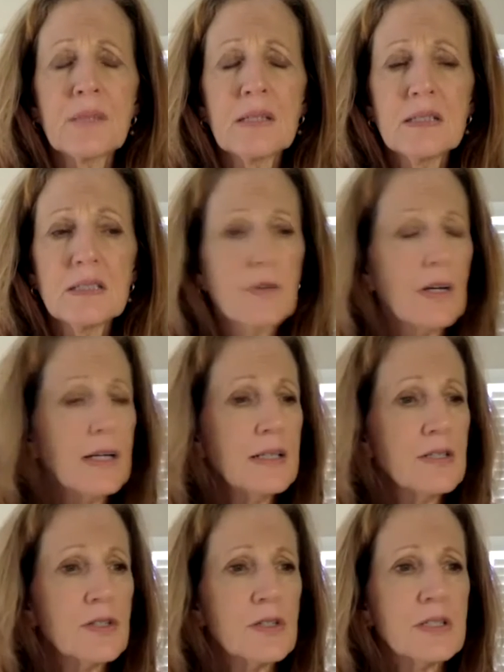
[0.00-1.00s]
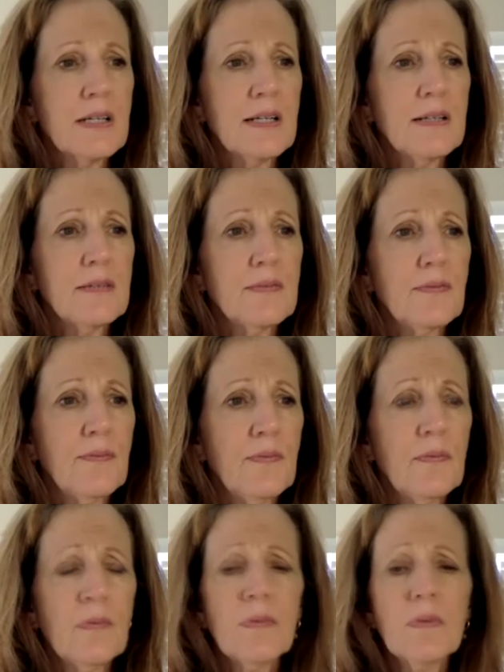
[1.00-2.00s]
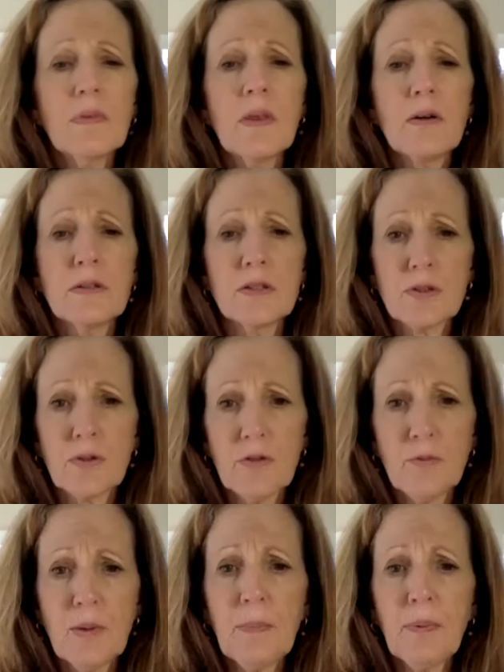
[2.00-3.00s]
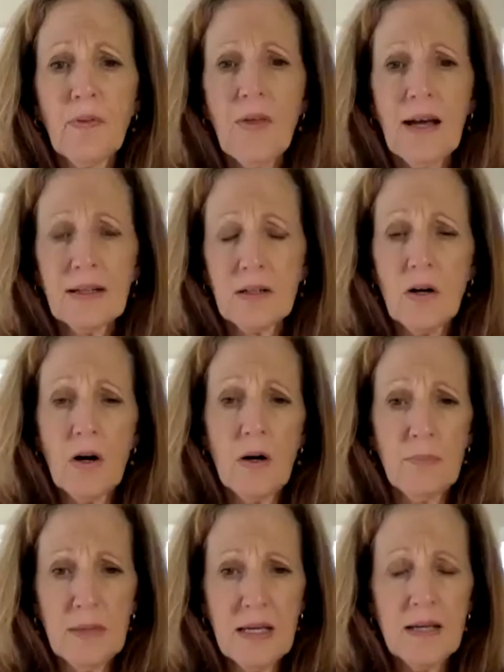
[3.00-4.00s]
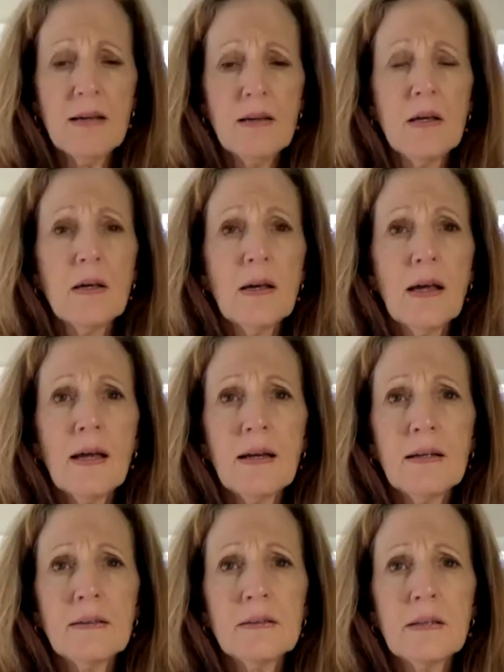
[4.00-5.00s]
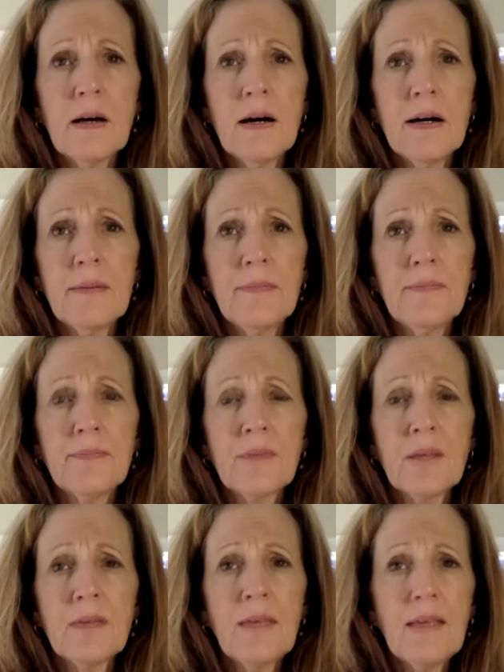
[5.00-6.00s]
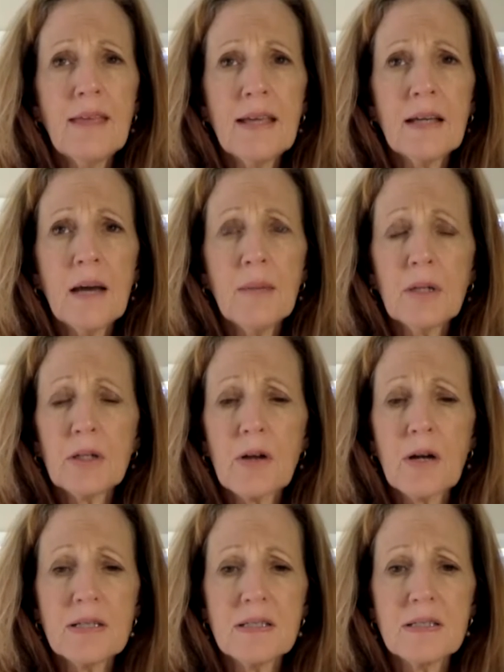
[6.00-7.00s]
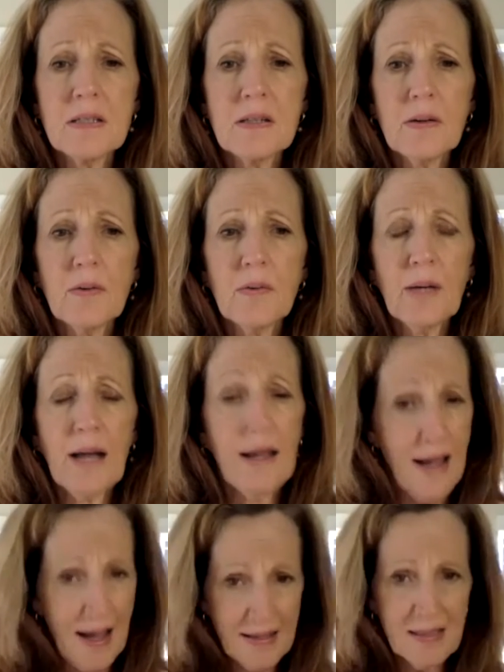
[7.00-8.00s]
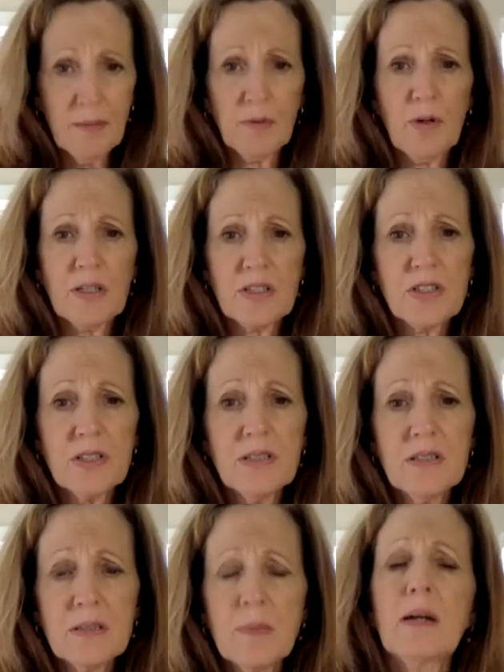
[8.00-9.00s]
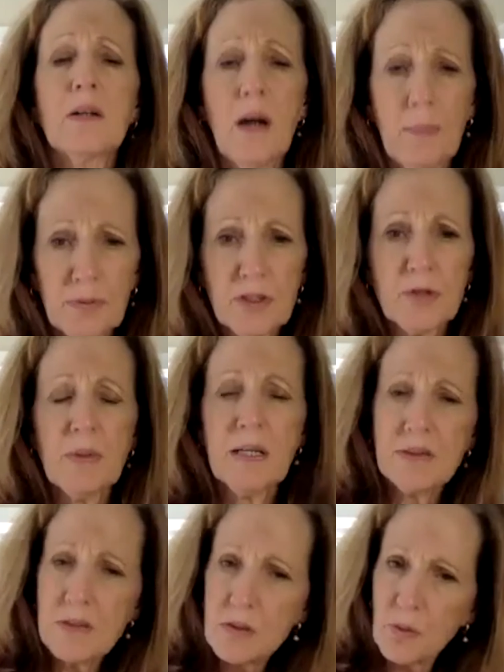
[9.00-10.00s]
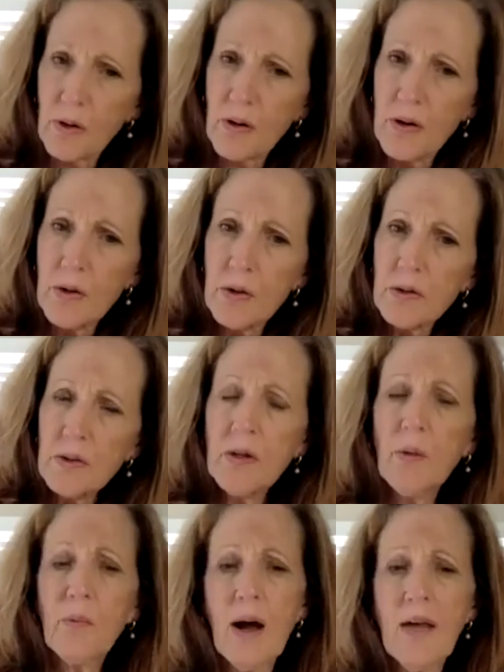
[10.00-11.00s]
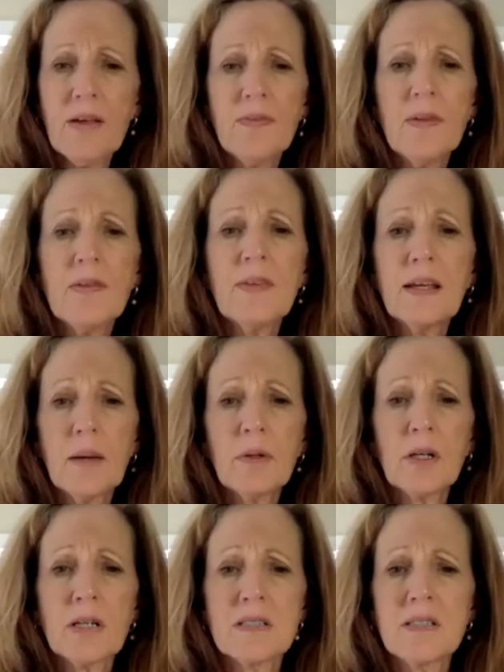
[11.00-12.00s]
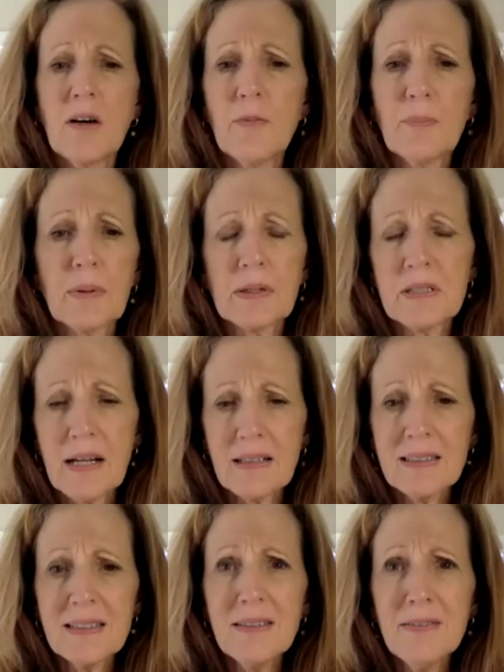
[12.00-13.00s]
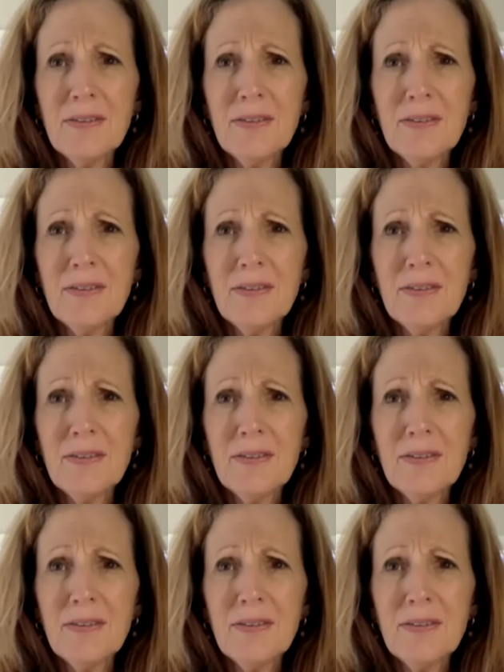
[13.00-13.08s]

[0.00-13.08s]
it's very interesting, those sort of people that call me, and they come across, when I ask them questions about accomplishments, or why they come across self-protective